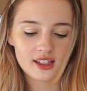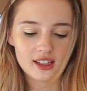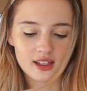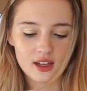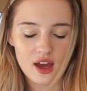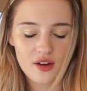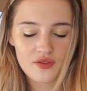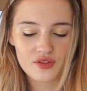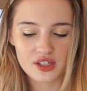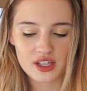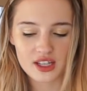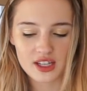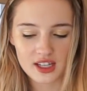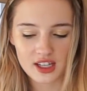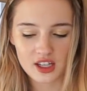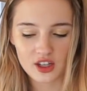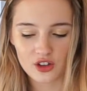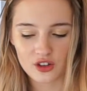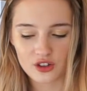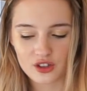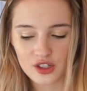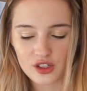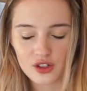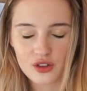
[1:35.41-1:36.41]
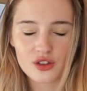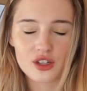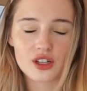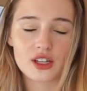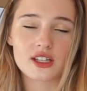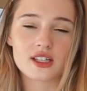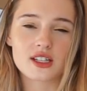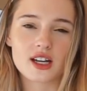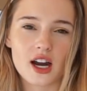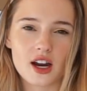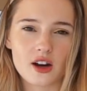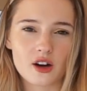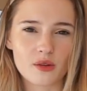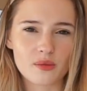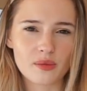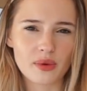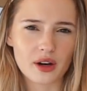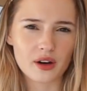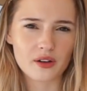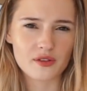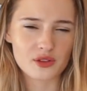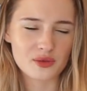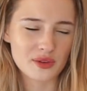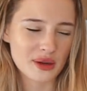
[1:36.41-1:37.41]
left in here to do the entire
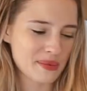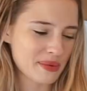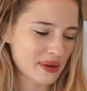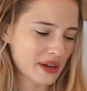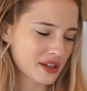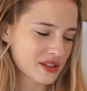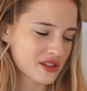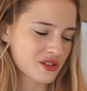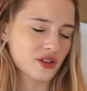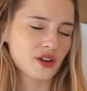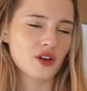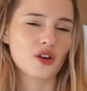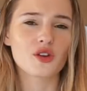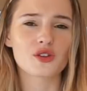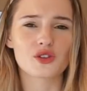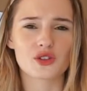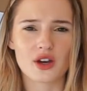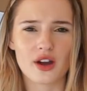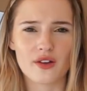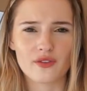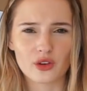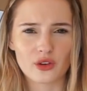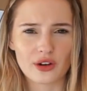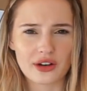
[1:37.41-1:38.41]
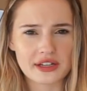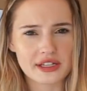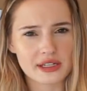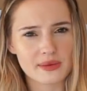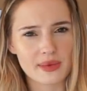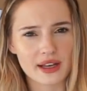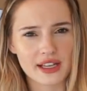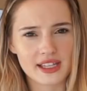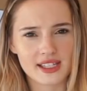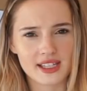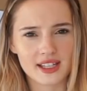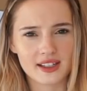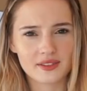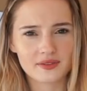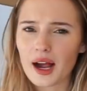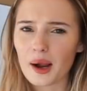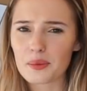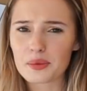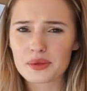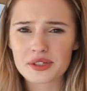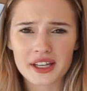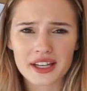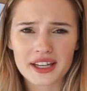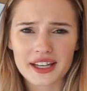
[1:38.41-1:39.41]
pair of sweatpants, so I also have green to mix in.
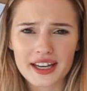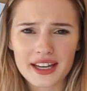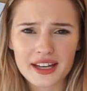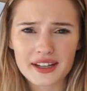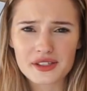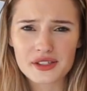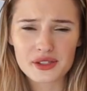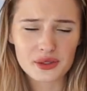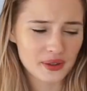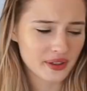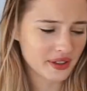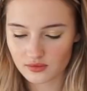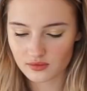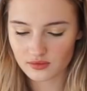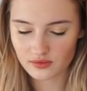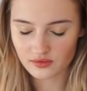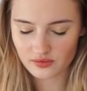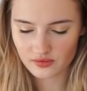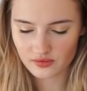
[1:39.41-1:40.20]
I'm just gonna get into it.